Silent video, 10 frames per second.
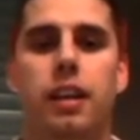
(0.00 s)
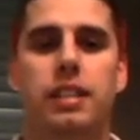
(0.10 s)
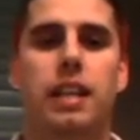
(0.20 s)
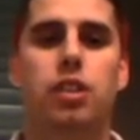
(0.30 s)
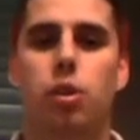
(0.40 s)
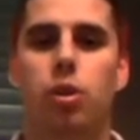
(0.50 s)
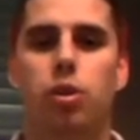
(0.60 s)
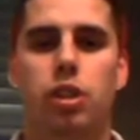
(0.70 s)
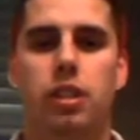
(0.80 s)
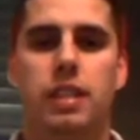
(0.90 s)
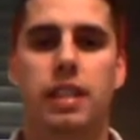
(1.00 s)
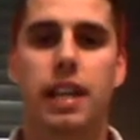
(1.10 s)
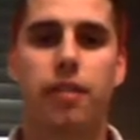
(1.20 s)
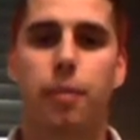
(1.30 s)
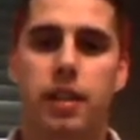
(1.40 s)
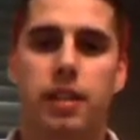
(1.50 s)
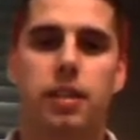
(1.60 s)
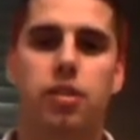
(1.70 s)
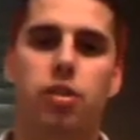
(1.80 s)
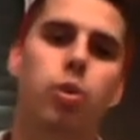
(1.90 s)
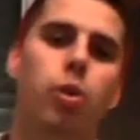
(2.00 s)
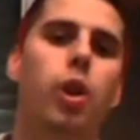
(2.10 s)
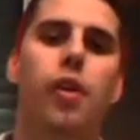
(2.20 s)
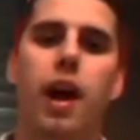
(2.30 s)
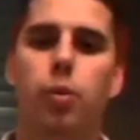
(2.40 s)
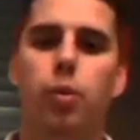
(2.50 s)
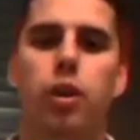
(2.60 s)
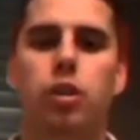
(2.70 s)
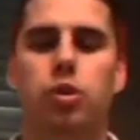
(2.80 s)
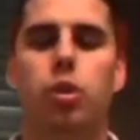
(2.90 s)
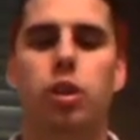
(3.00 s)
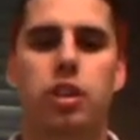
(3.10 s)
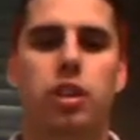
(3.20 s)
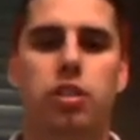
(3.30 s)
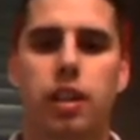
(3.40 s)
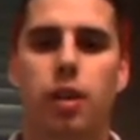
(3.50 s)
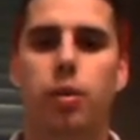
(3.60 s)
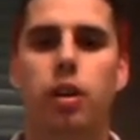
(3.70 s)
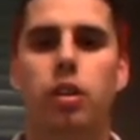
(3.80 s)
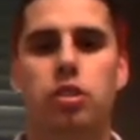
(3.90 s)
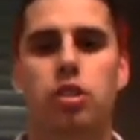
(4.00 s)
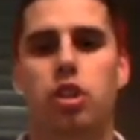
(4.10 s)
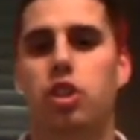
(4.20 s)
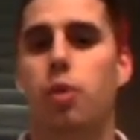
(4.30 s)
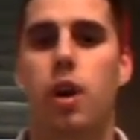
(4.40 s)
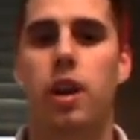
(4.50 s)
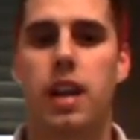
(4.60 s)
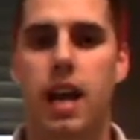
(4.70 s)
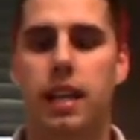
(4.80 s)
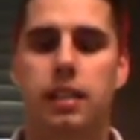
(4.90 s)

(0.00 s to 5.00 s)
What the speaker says: Santa Claus can deliver presents all around the world to all the children in the world just on one night.